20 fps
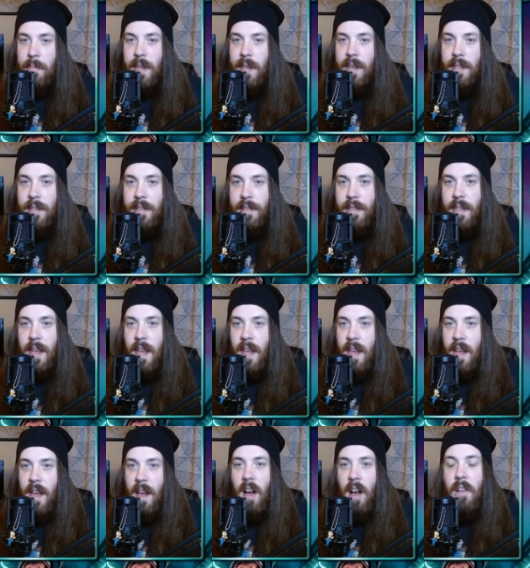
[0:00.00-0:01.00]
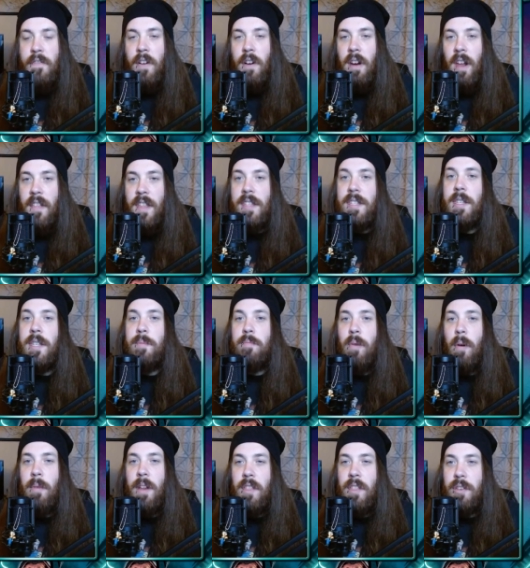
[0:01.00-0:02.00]
because I feel like this is
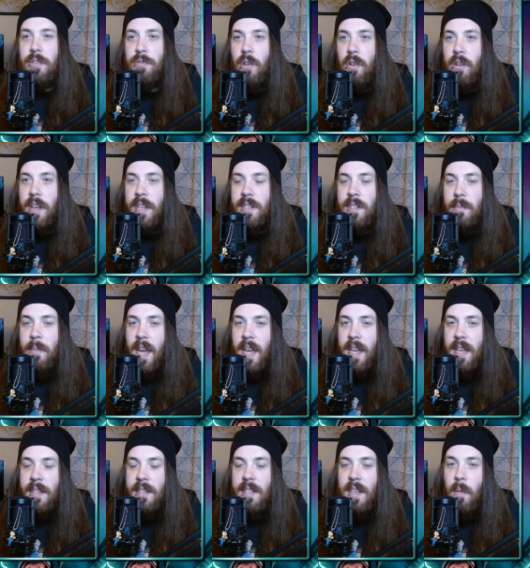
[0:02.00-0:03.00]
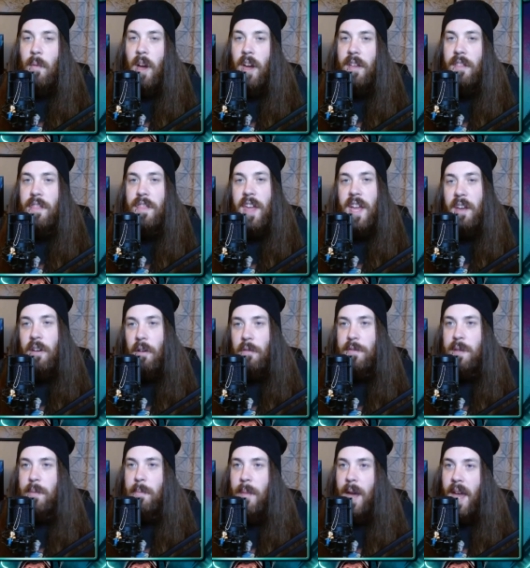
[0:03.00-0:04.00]
probably the strongest Namekians team I could think of
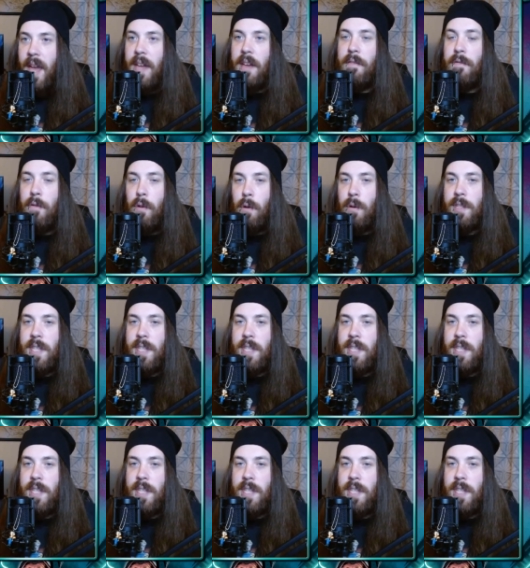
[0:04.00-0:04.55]
to make for